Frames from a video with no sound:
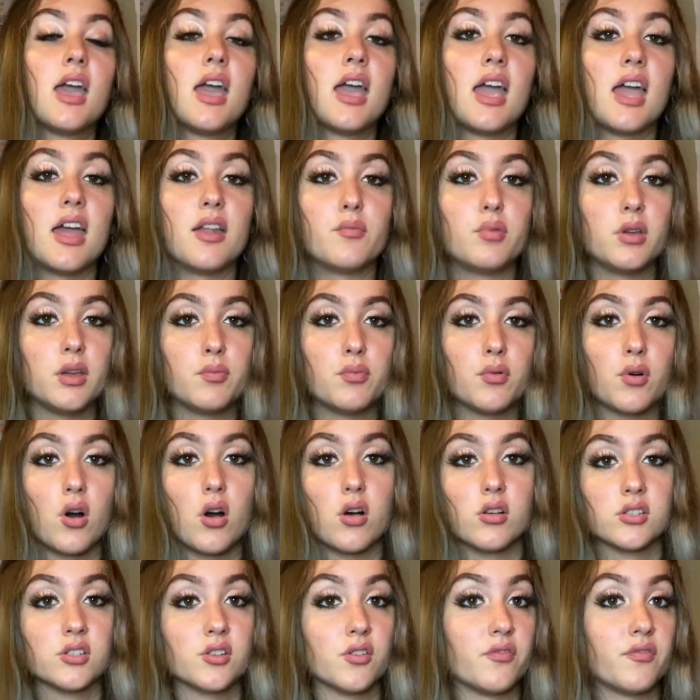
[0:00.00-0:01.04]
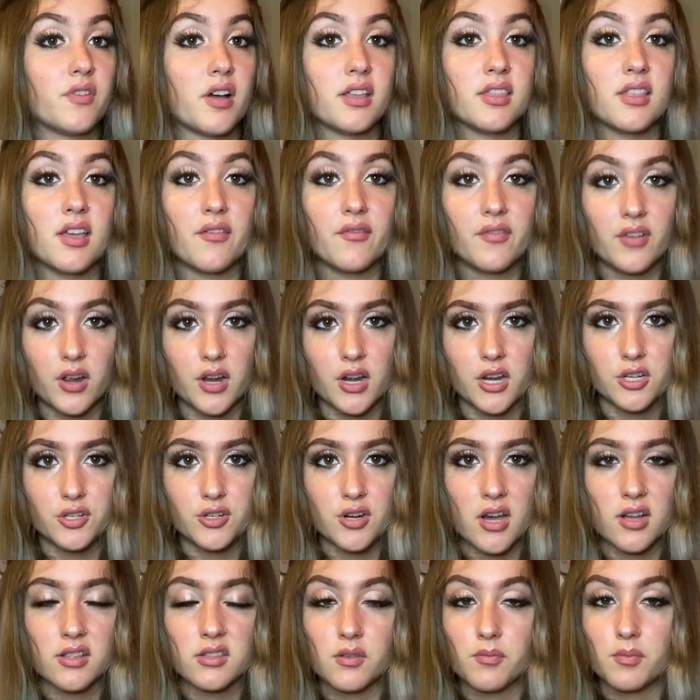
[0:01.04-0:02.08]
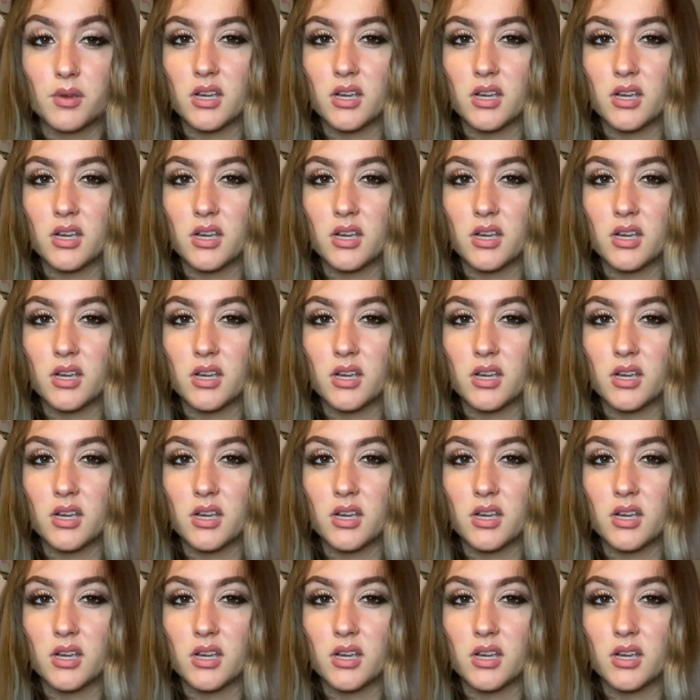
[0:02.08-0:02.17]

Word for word: and people also find that very attractive